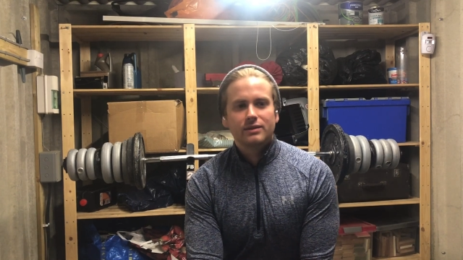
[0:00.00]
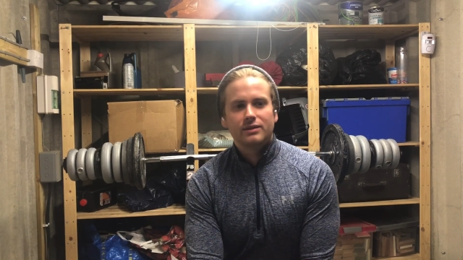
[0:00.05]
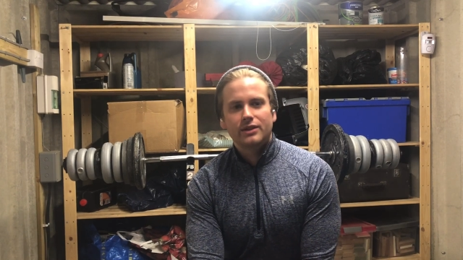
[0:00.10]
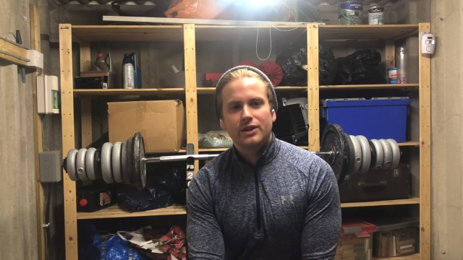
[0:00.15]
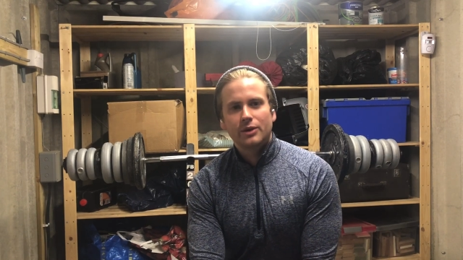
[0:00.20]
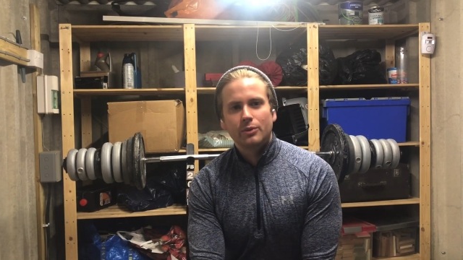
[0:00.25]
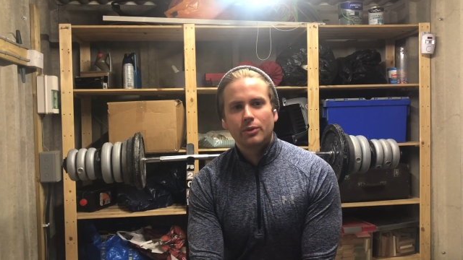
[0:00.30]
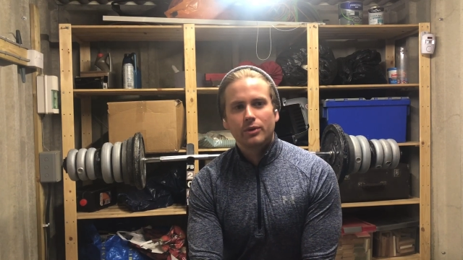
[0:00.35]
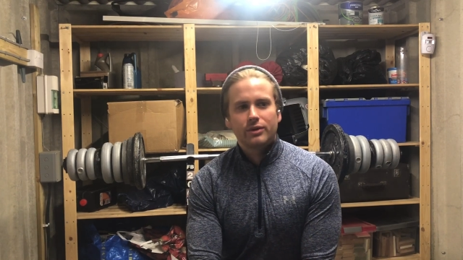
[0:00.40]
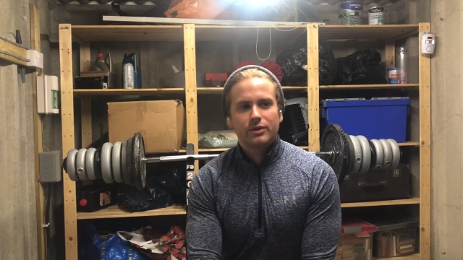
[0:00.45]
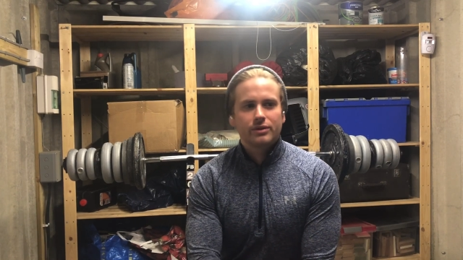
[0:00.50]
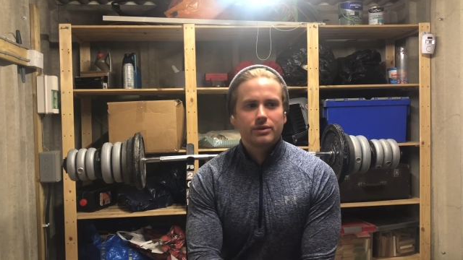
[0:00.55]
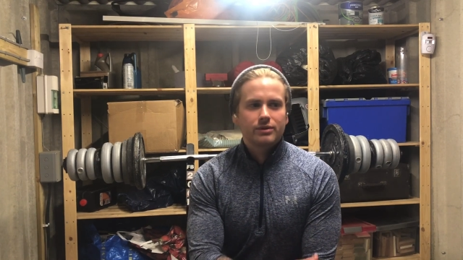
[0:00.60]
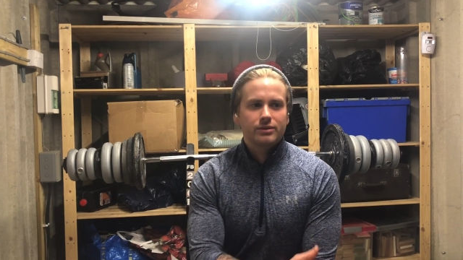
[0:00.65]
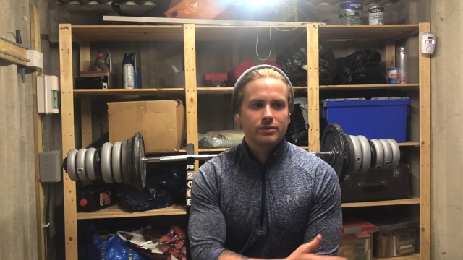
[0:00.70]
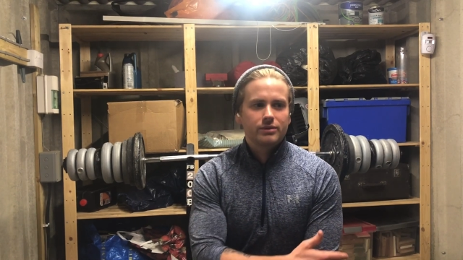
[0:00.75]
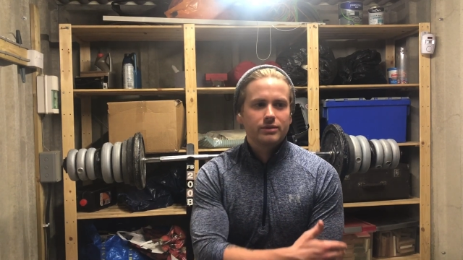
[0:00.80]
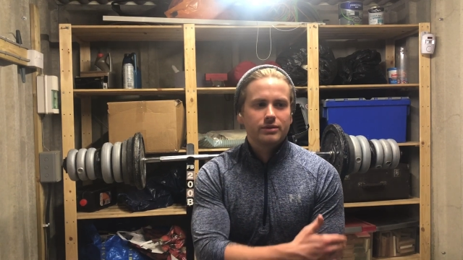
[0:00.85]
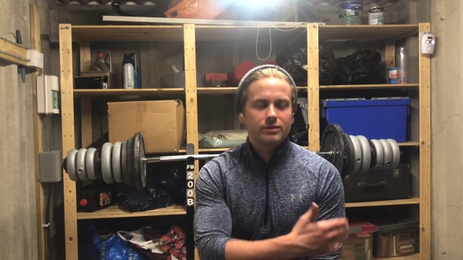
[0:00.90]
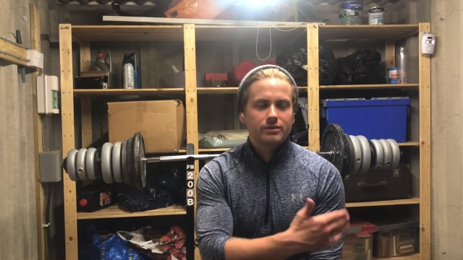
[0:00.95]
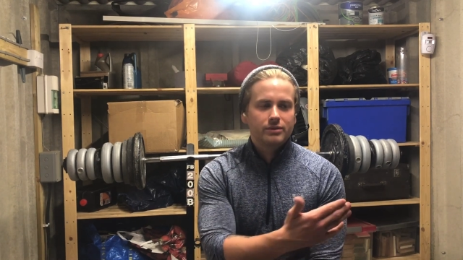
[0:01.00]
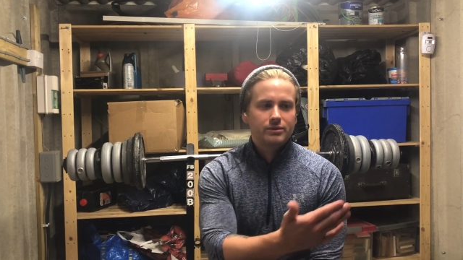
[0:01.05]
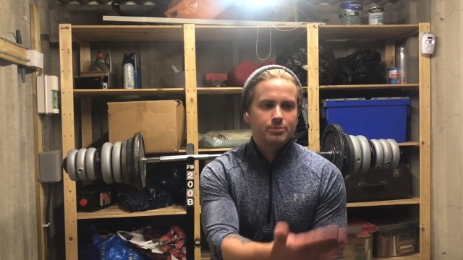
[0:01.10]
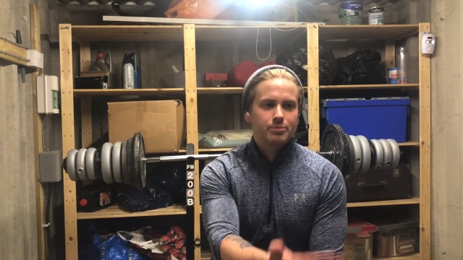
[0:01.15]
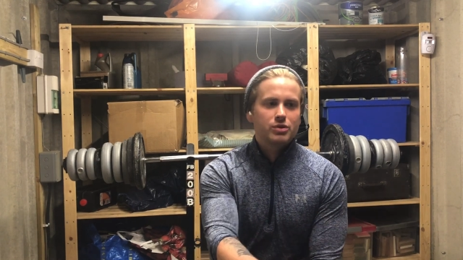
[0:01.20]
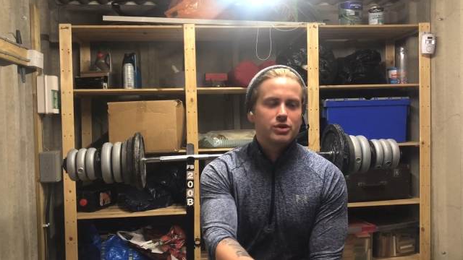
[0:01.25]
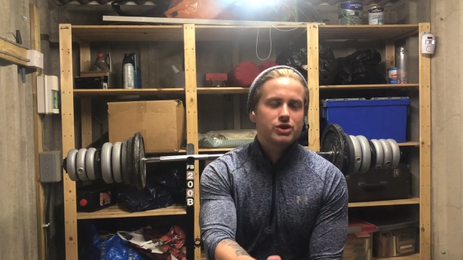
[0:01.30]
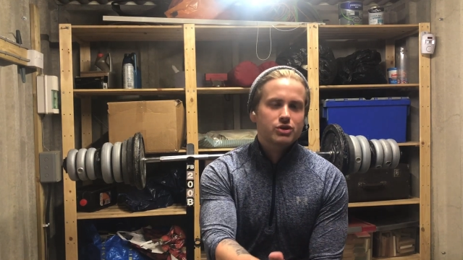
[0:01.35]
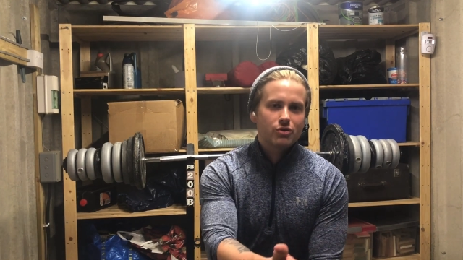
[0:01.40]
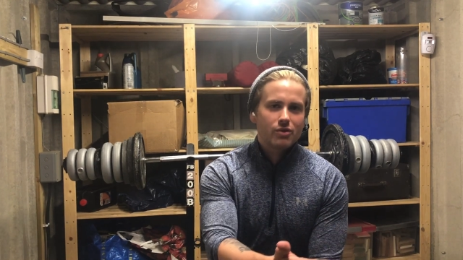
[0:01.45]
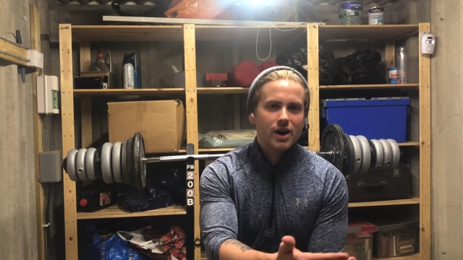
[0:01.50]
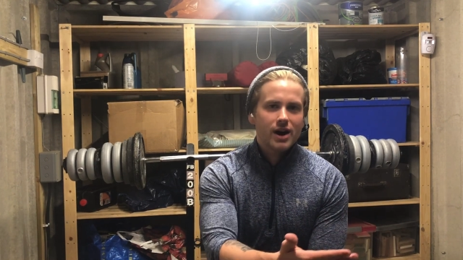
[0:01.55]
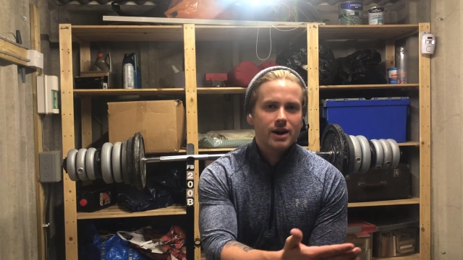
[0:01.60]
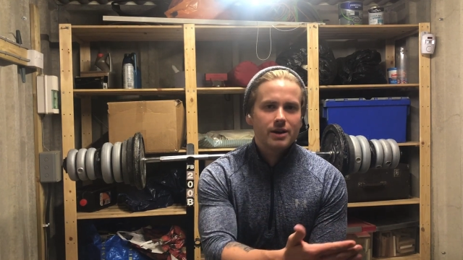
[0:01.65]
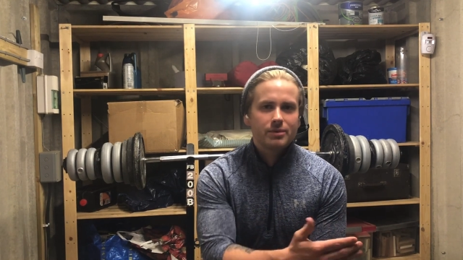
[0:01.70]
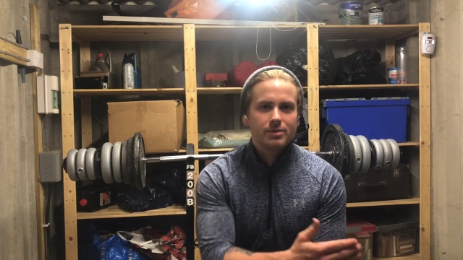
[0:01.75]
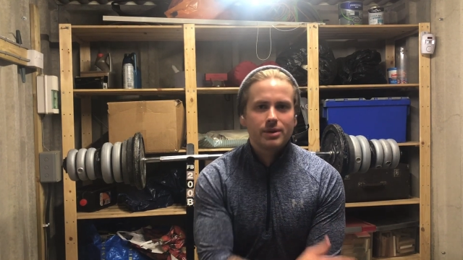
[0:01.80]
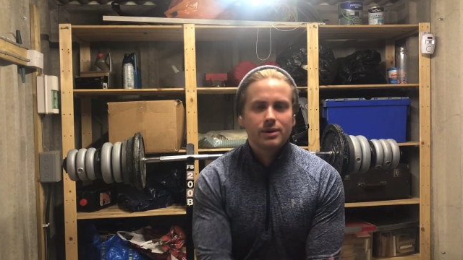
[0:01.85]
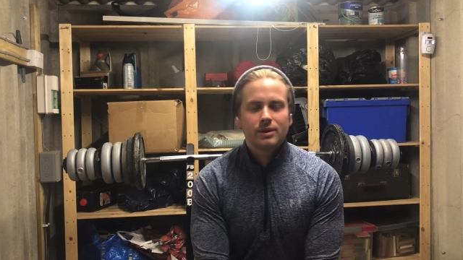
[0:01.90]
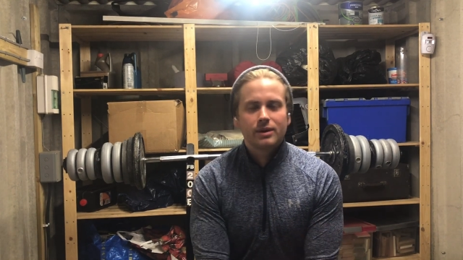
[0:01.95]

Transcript: they would prescribe